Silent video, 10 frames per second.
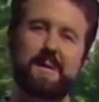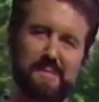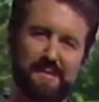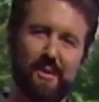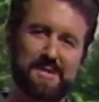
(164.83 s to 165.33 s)

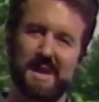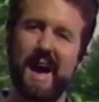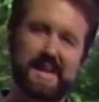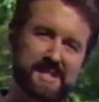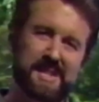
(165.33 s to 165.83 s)
Before
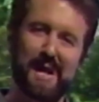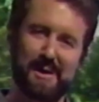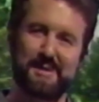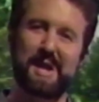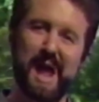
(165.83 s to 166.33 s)
Zionist settlers
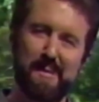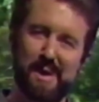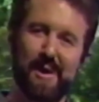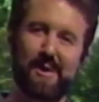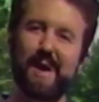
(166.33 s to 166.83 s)
came
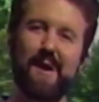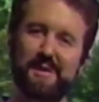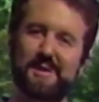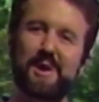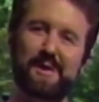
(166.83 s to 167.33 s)
here around the
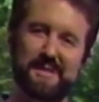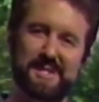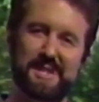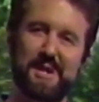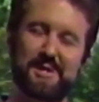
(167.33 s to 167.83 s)
turn of the
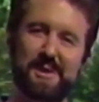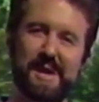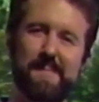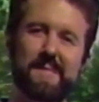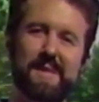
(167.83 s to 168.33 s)
century,
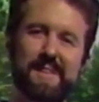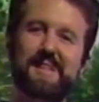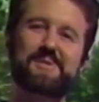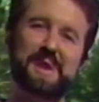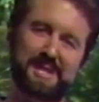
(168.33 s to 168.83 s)
this
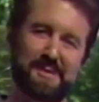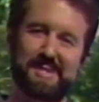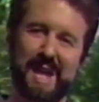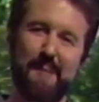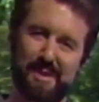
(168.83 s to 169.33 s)
region was
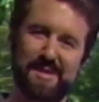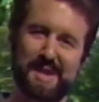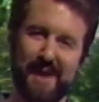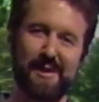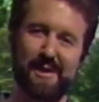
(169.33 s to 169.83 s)
not
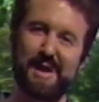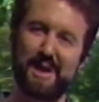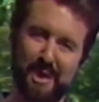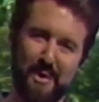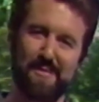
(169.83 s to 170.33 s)
particularly
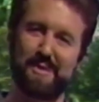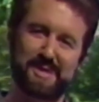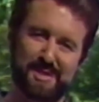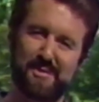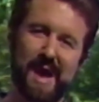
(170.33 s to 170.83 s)
known for
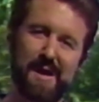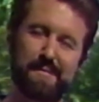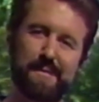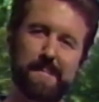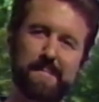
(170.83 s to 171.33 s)
strife.
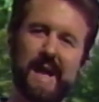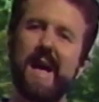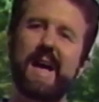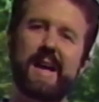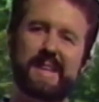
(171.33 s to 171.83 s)

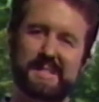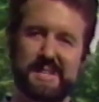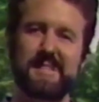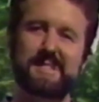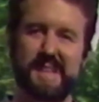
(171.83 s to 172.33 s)
Yet
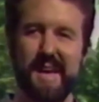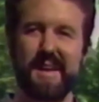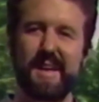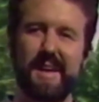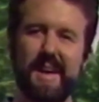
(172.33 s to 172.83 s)
since then,
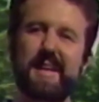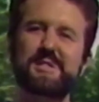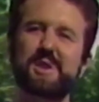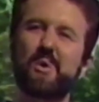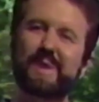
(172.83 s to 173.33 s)
it has
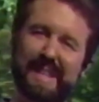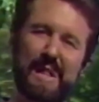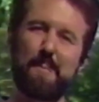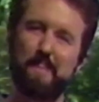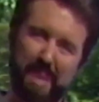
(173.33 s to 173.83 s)
known little
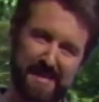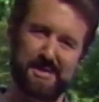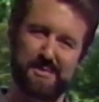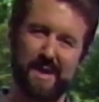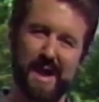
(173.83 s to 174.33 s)
but
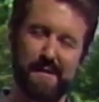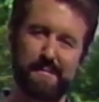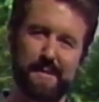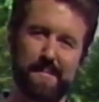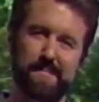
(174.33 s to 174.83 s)
strife.
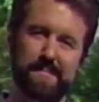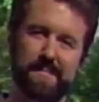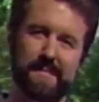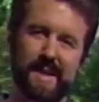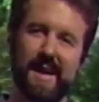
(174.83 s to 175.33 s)

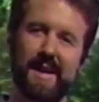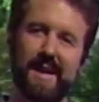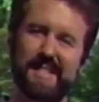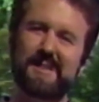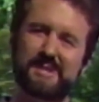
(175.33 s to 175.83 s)
Is
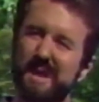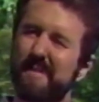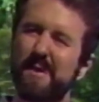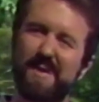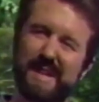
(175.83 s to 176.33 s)
there something
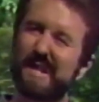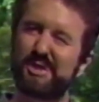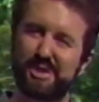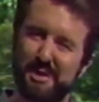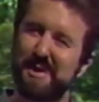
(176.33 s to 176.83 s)
within
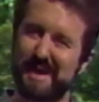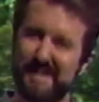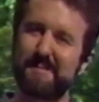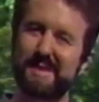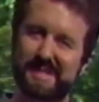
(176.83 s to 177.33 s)

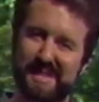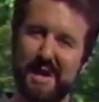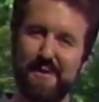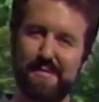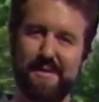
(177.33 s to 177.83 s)
Judaism
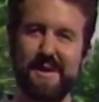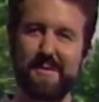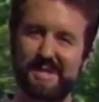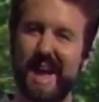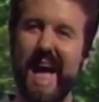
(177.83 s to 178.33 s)
itself
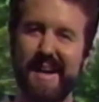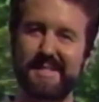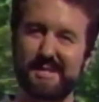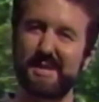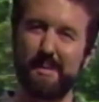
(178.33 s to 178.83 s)
which acts as
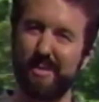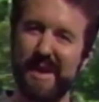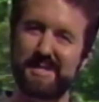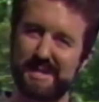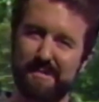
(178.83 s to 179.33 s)
an
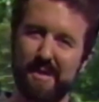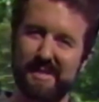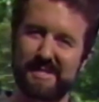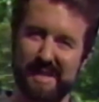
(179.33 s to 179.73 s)
abrasive on this